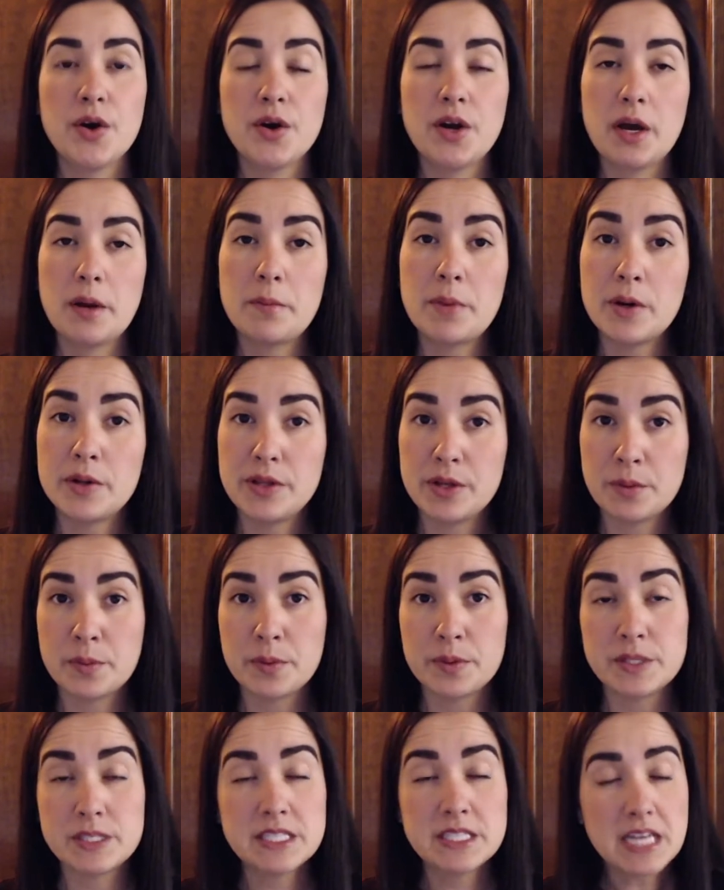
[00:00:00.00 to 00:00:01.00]
about their
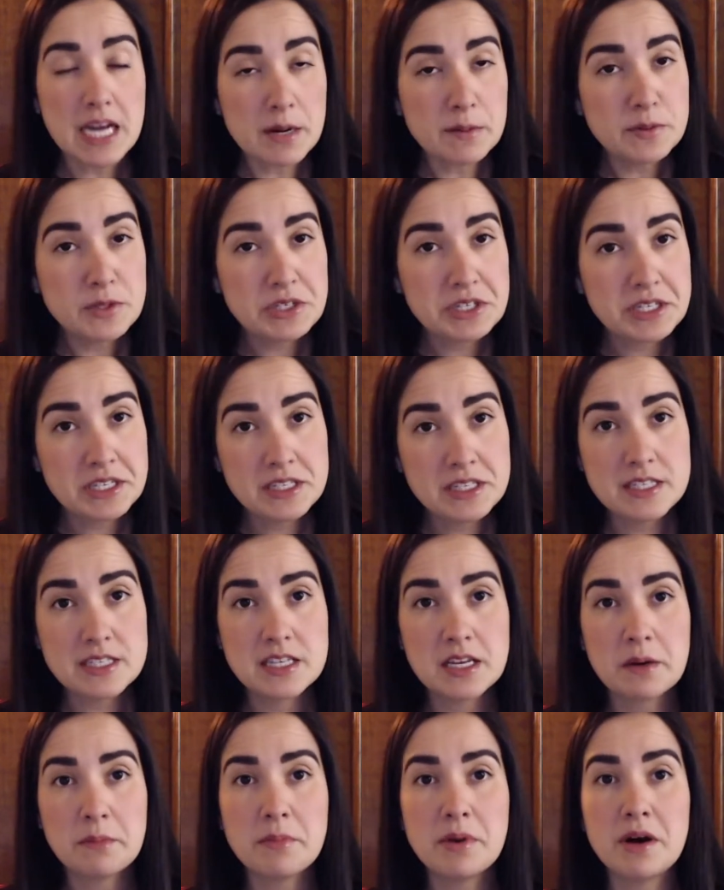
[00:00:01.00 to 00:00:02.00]
perceptions,
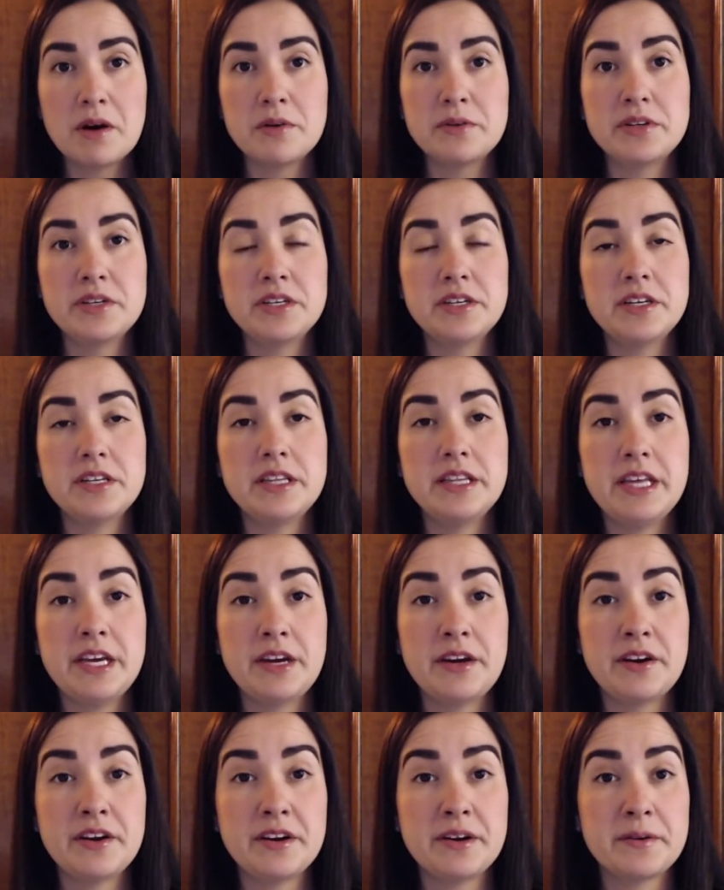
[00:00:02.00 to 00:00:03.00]
about
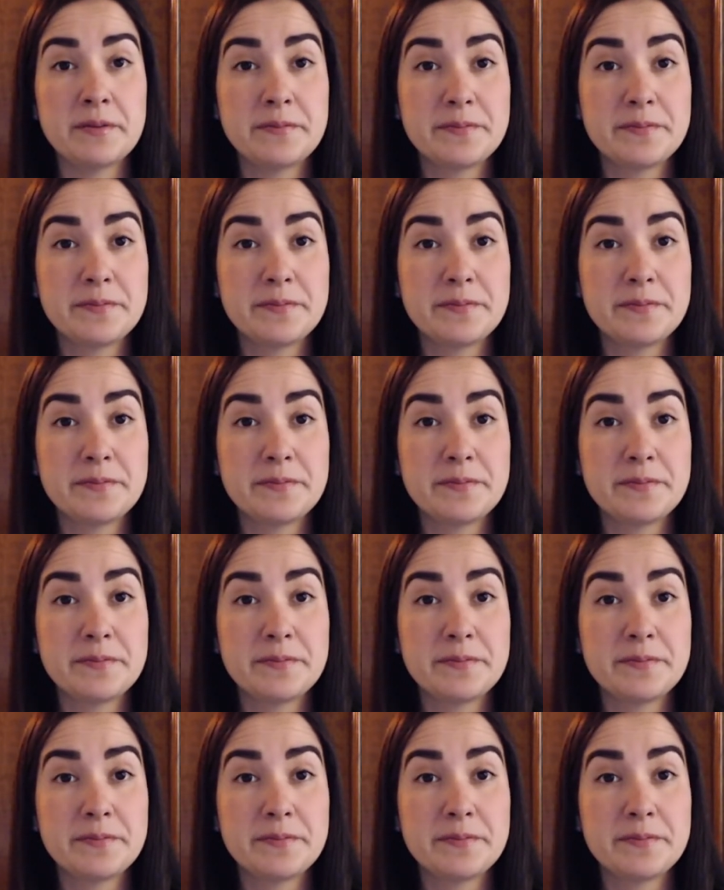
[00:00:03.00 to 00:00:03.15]
their